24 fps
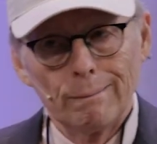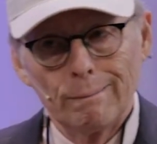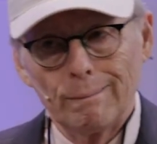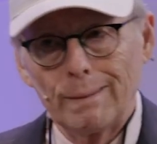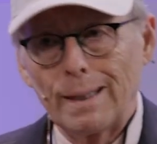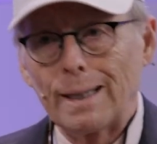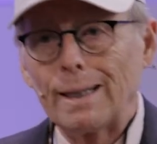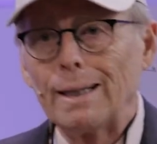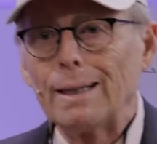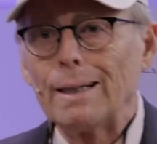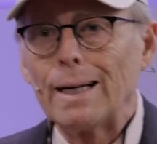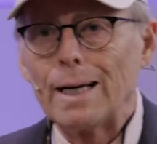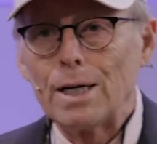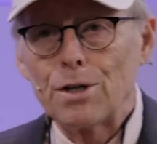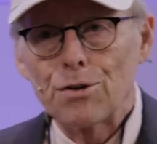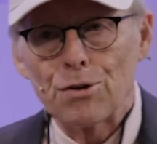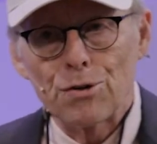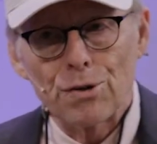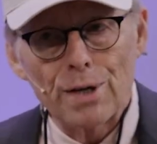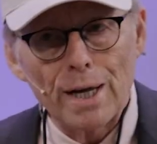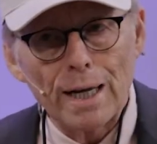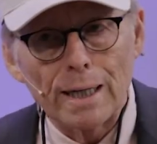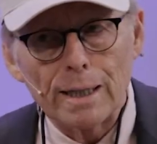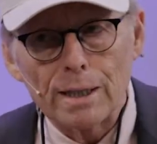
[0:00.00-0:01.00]
letting
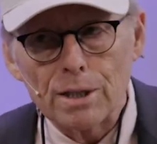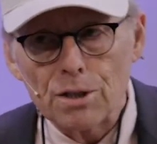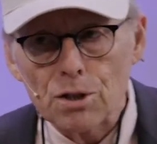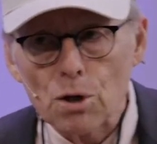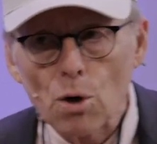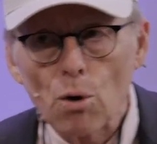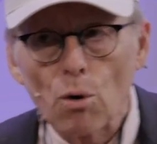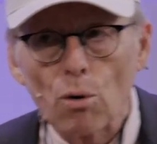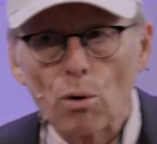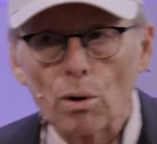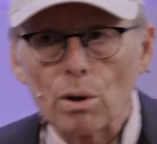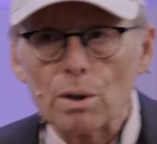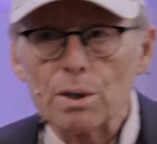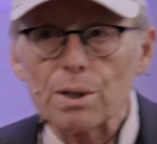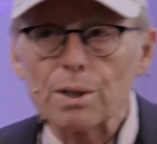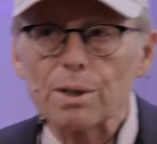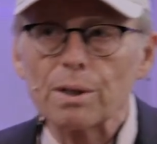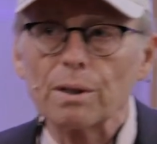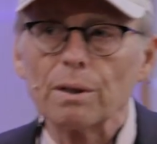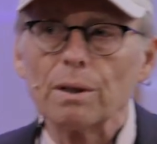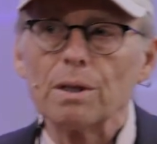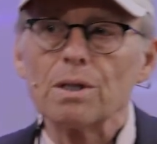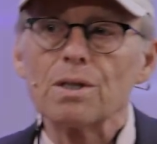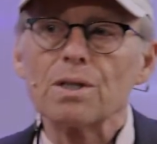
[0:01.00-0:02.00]
nature take its
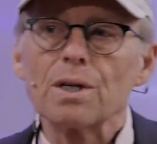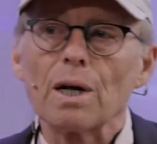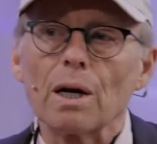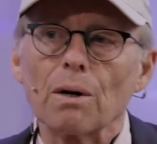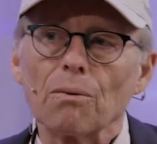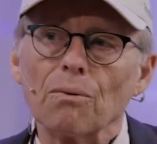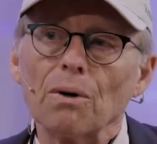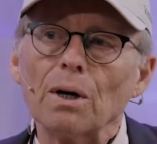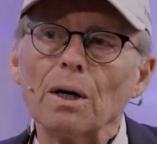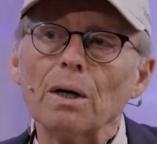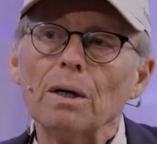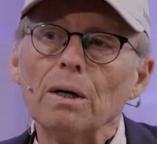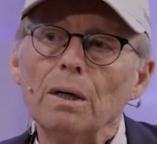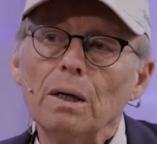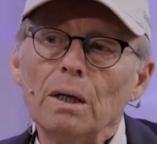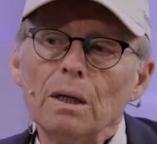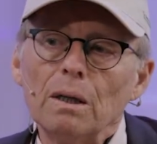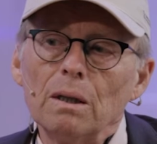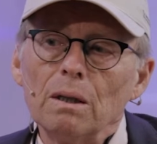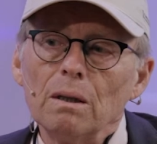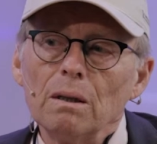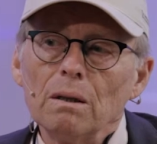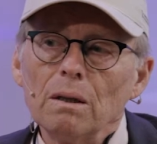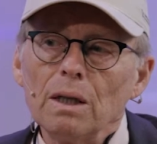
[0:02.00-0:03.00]
course, etc.
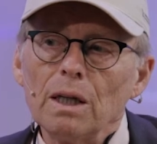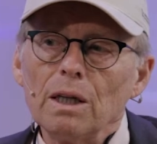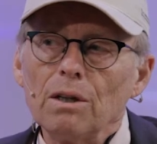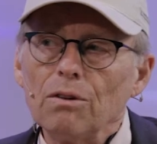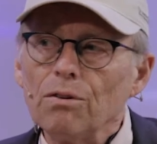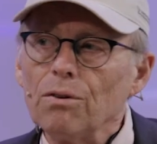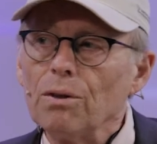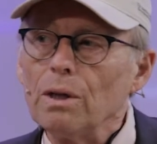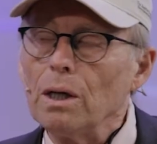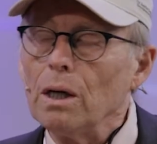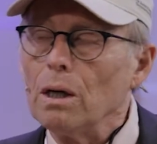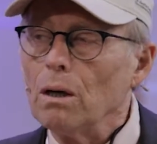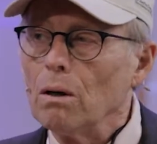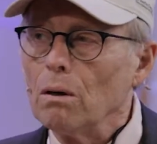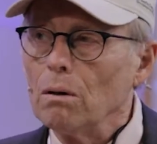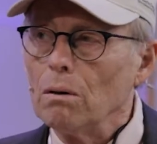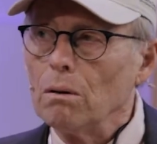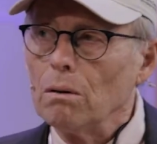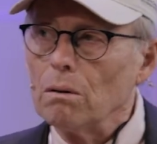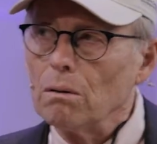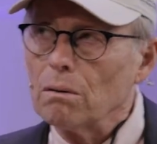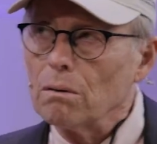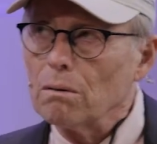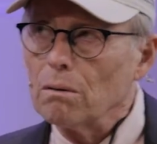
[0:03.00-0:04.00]
It is the
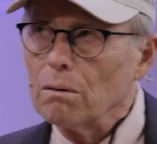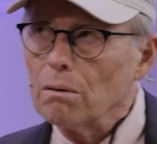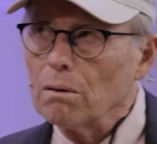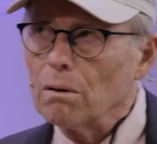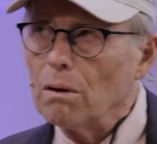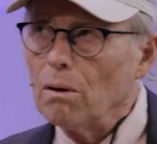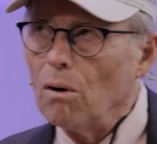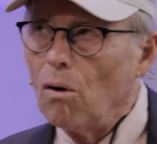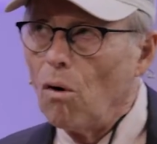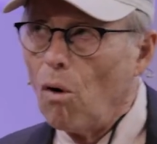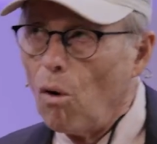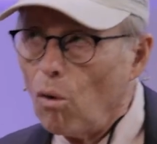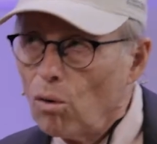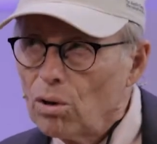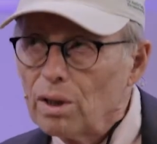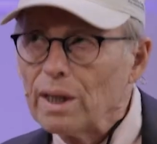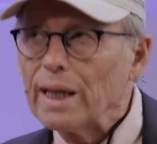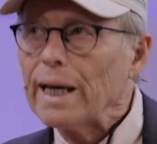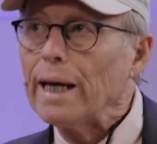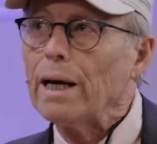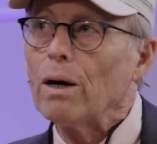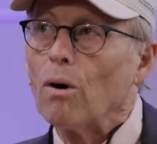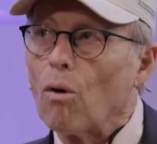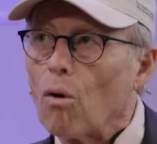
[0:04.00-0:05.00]

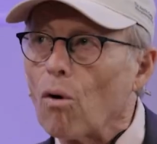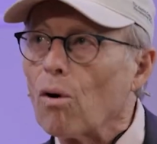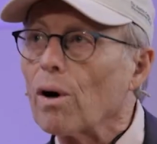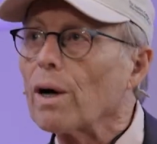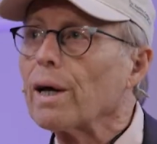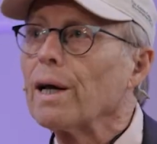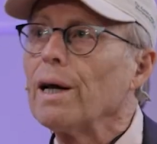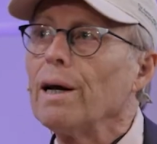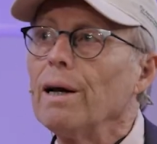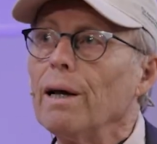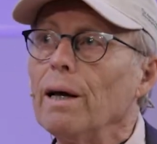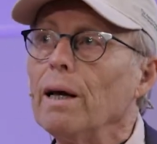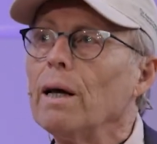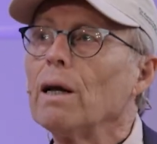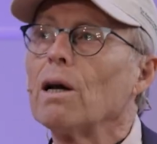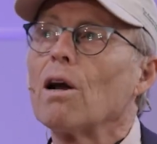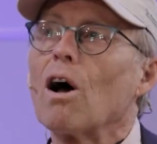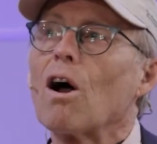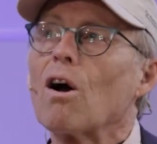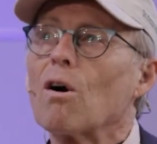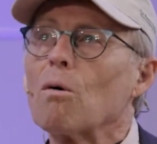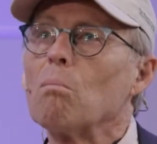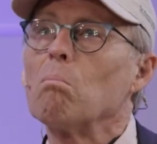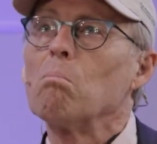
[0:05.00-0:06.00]
only organ in
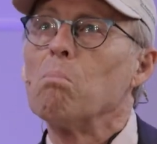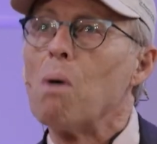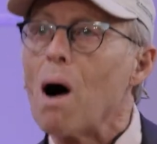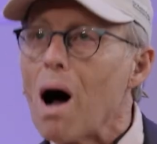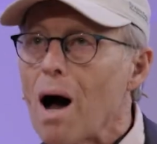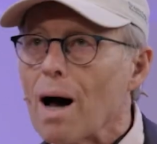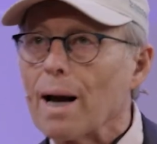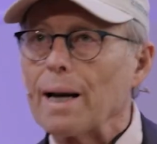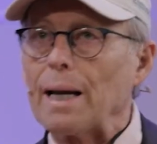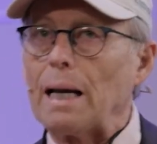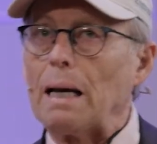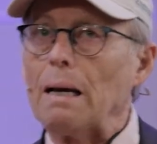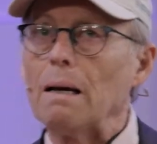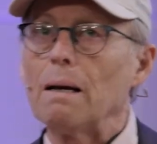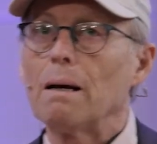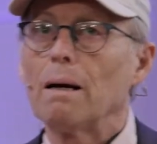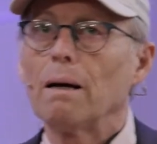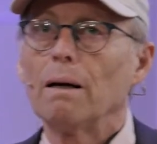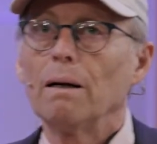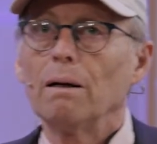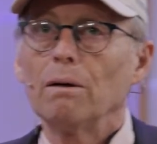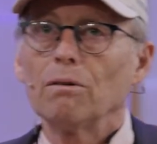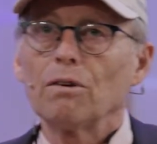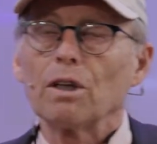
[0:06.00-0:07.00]
our body
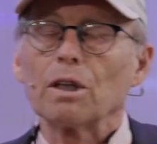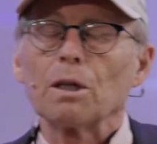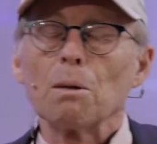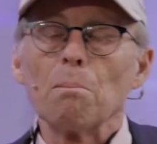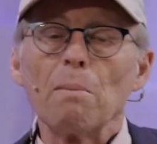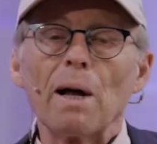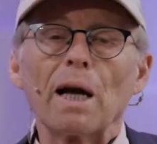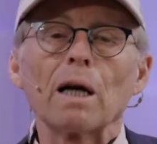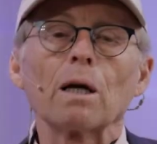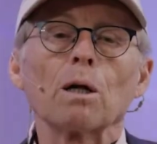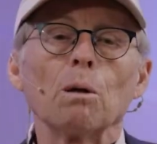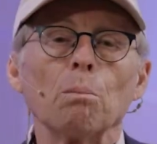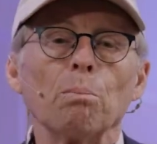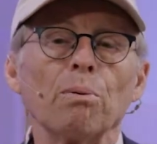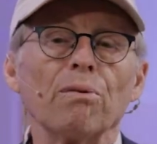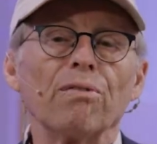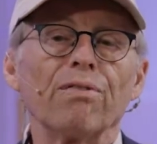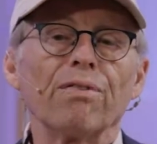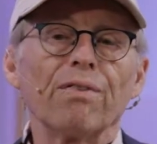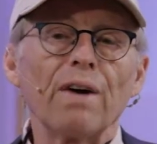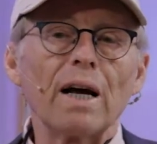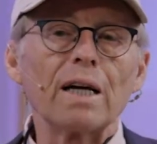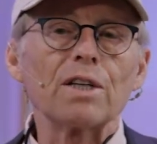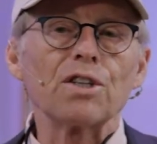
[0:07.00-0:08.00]
that the medical
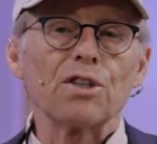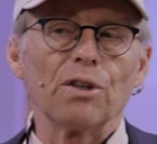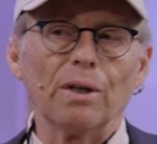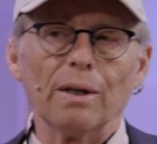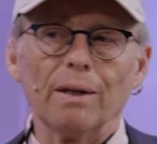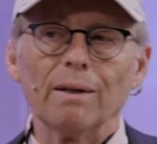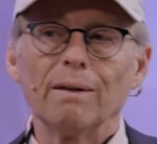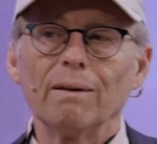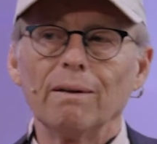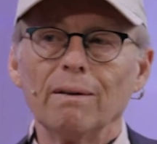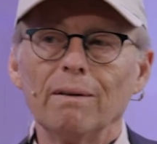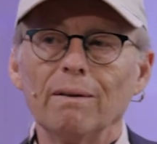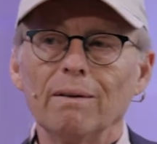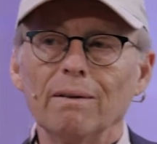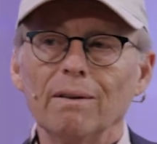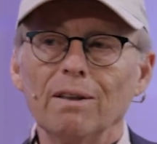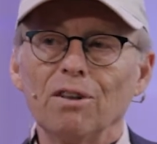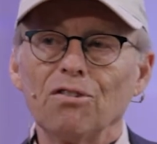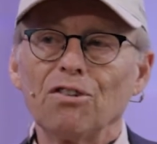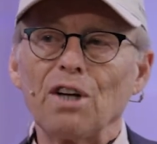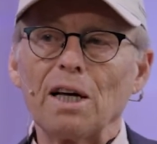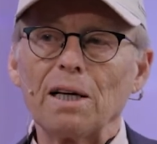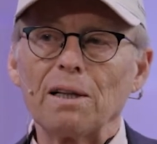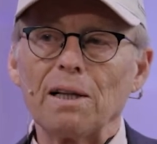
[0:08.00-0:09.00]
profession
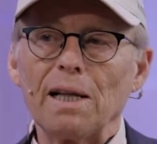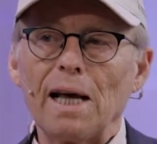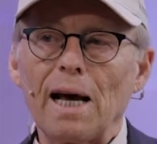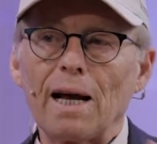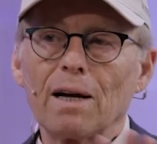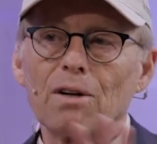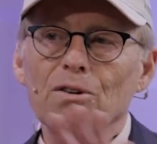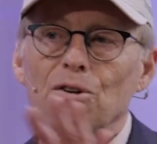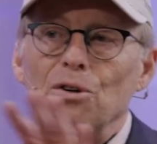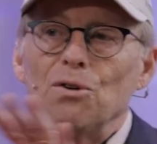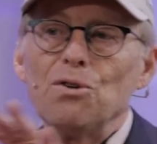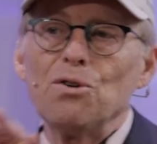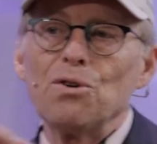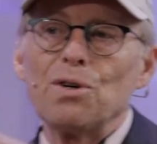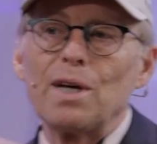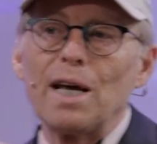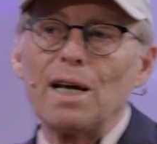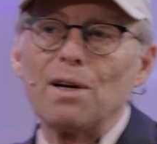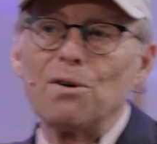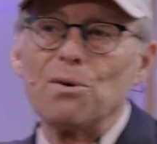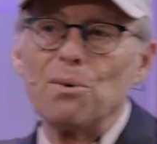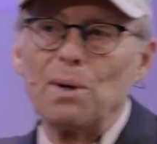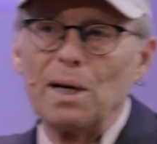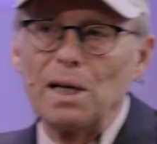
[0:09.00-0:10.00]
has taken the attitude you
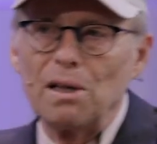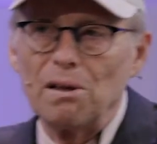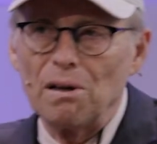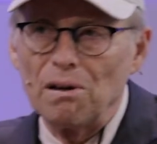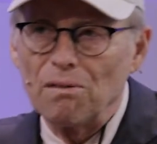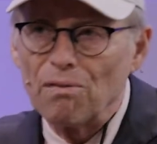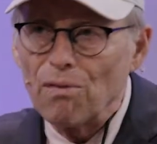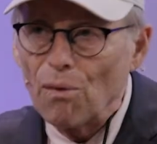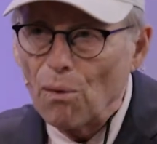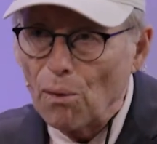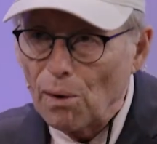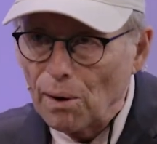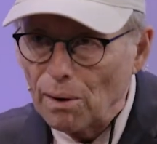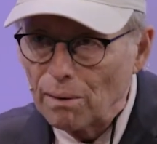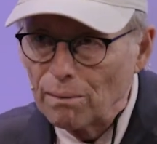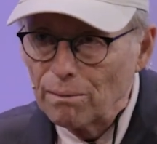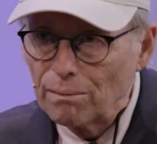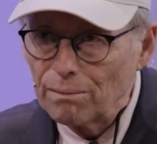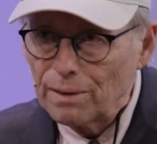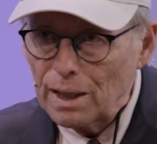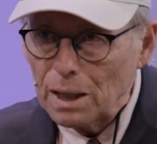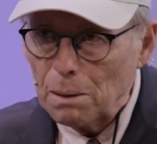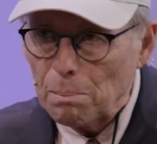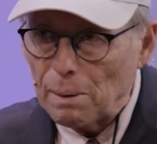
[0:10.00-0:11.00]
can't do anything for.
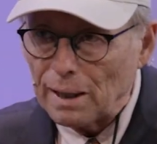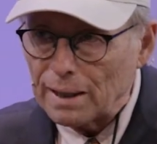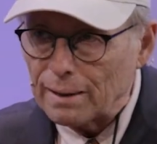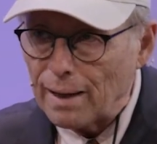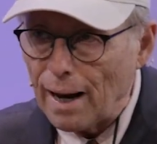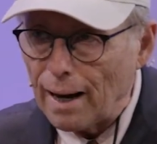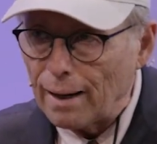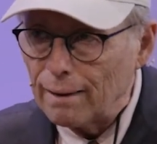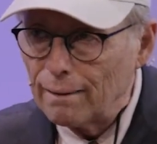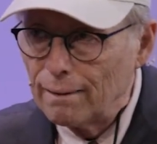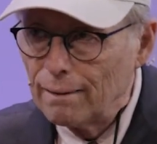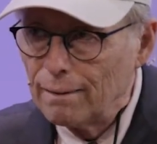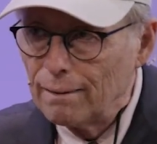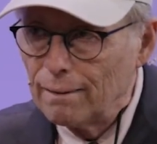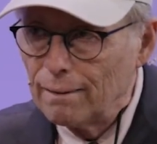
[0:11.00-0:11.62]
Think about that.